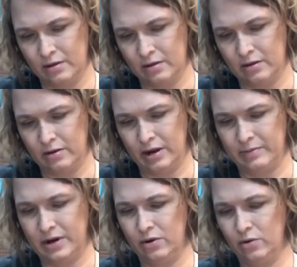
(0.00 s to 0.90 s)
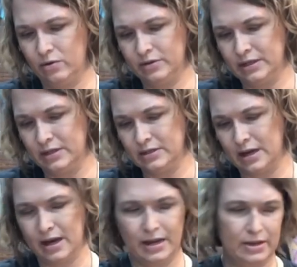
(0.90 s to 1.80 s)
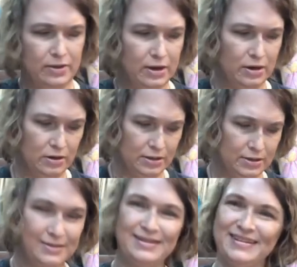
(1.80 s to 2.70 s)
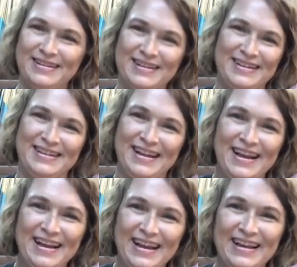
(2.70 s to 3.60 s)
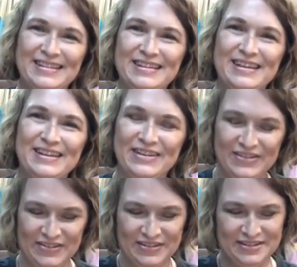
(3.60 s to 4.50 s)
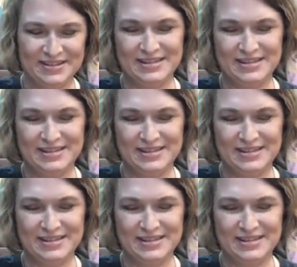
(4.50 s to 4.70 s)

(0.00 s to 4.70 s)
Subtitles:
All right, I'm going to hold his eye in there until it cools.